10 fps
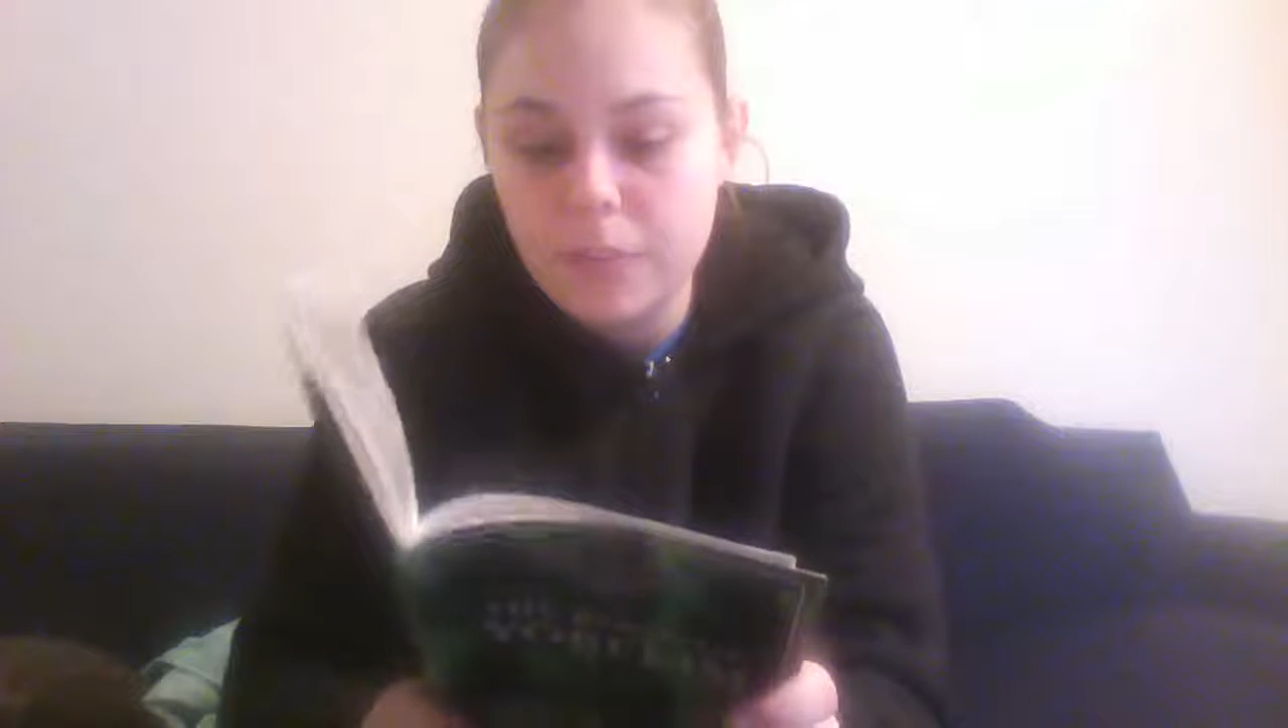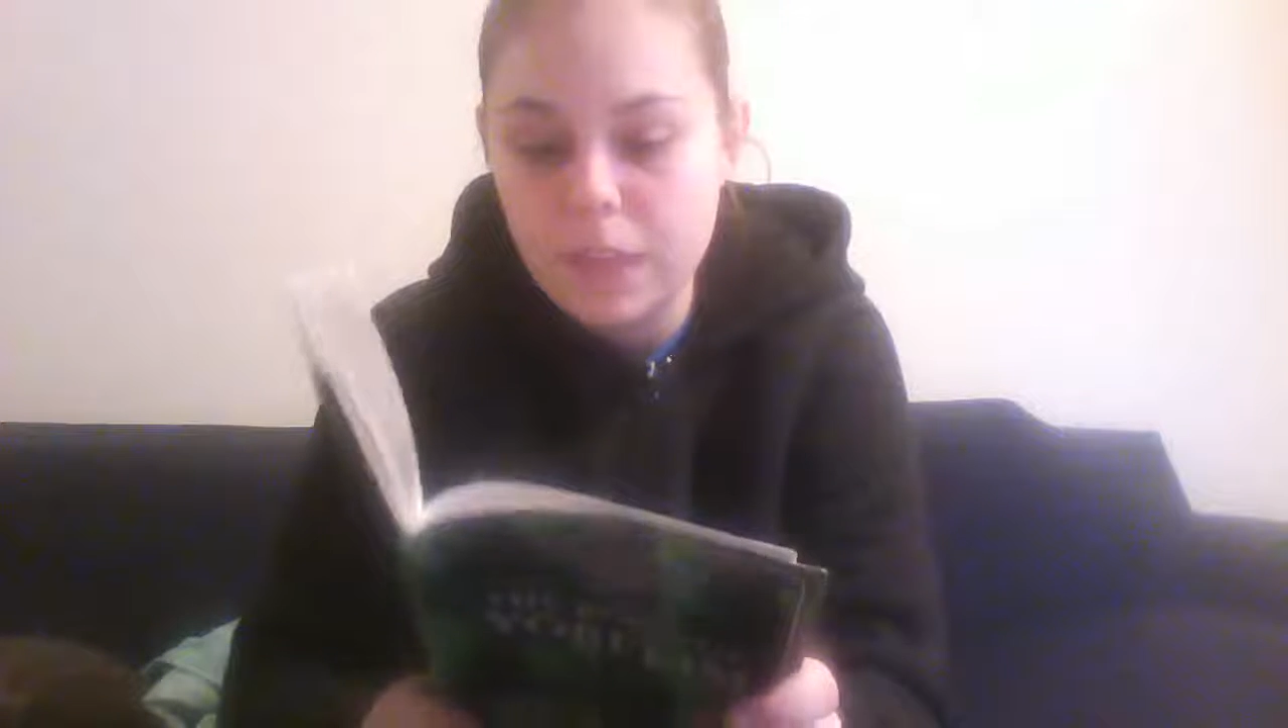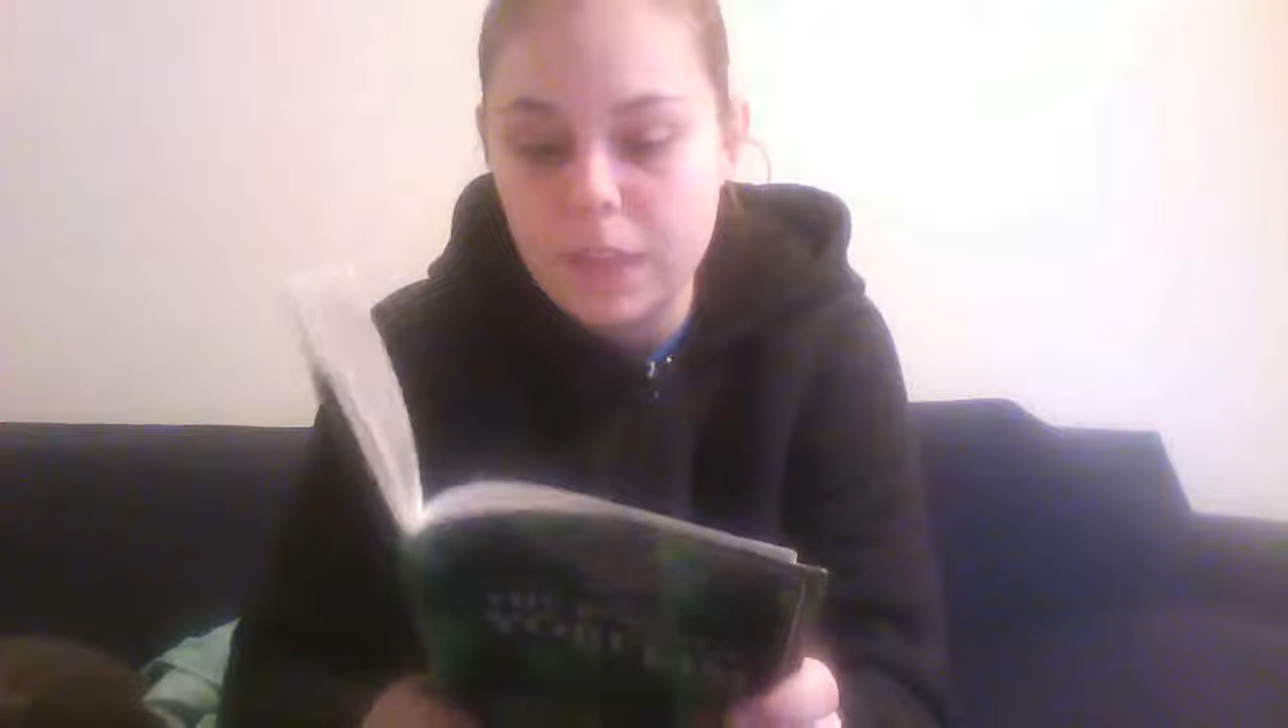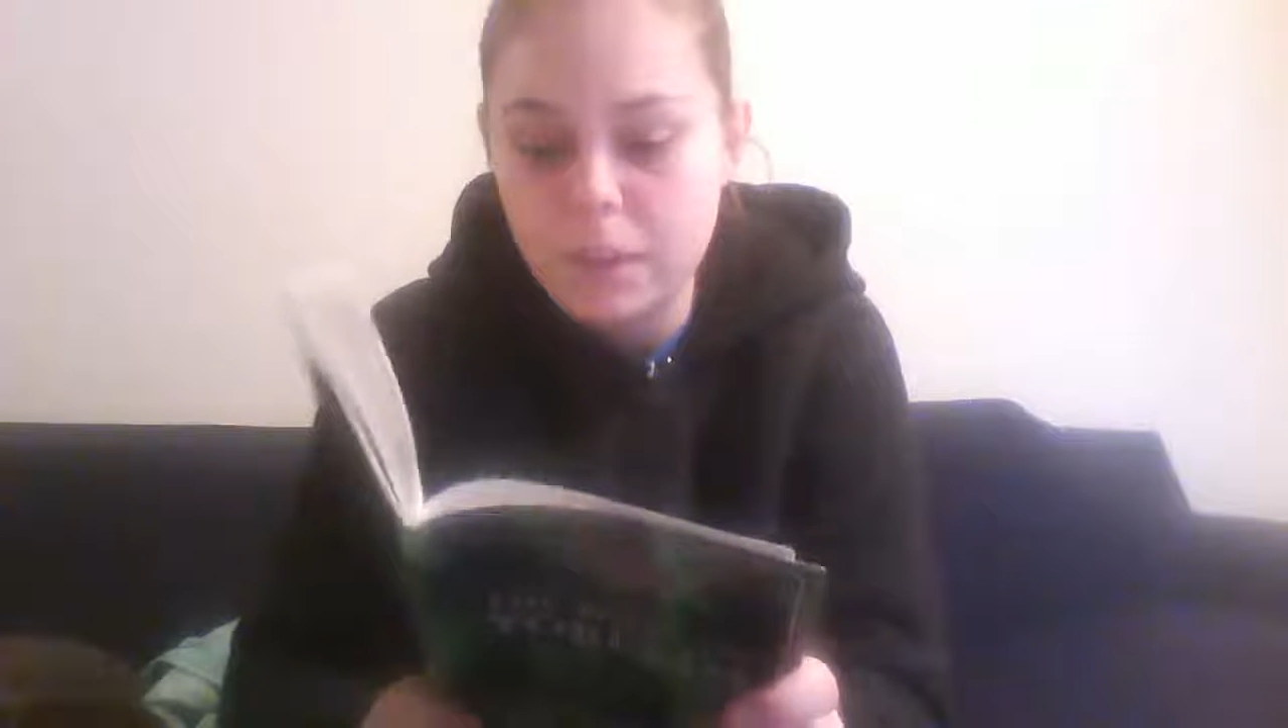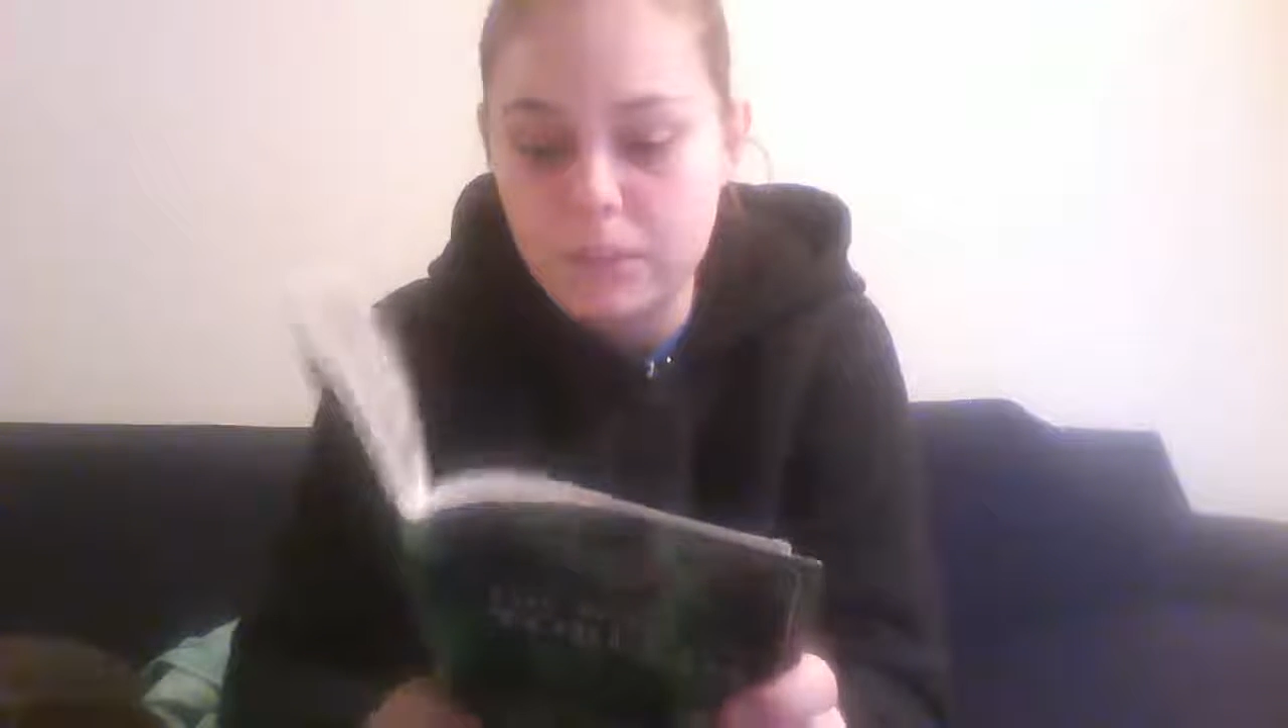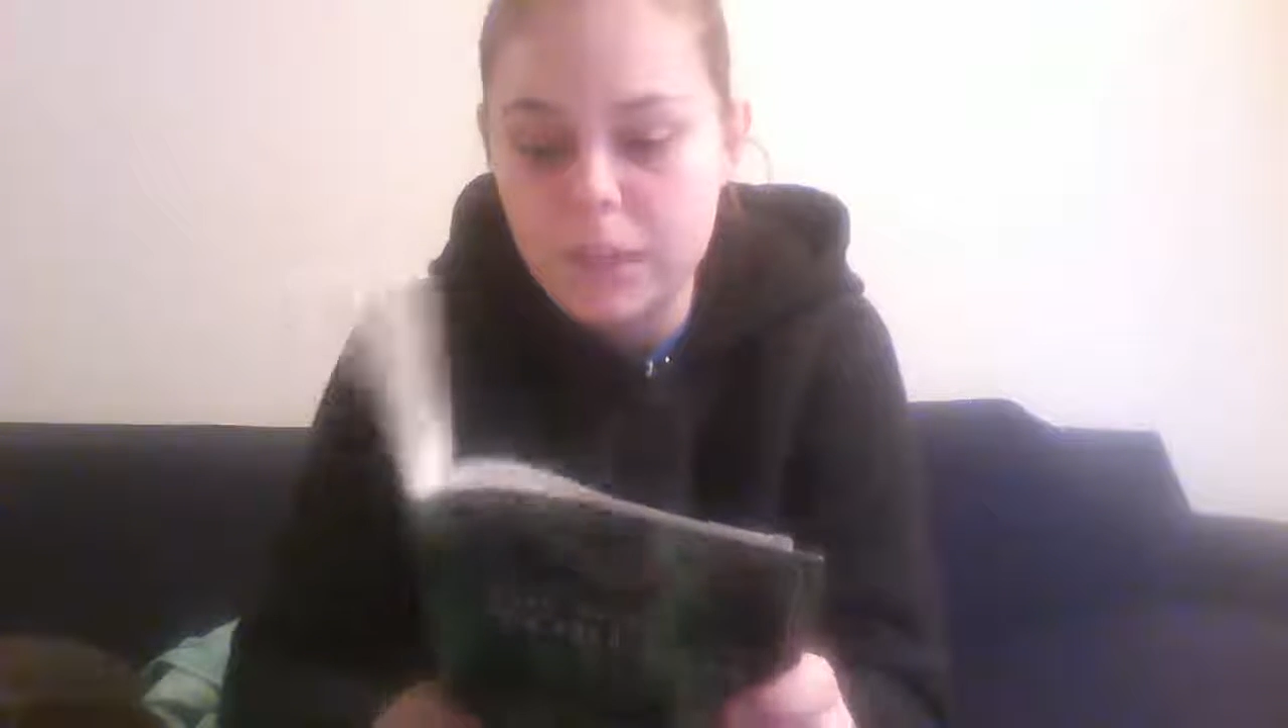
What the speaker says: in the